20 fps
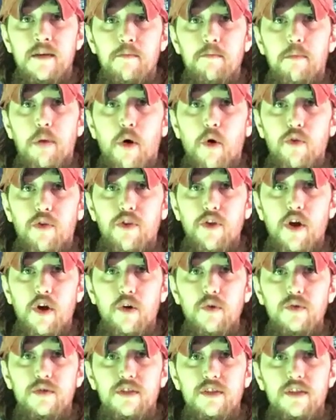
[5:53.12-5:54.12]
both
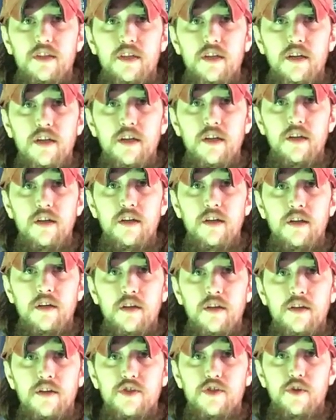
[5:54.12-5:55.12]
notes.
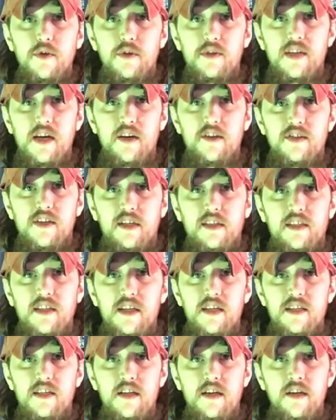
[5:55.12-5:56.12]
So it sounds like
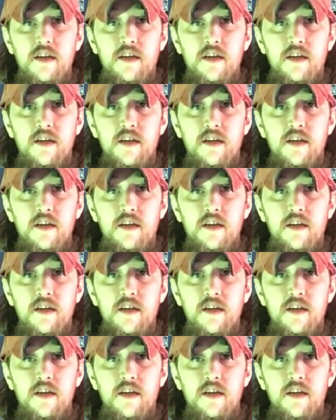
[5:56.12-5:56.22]
this,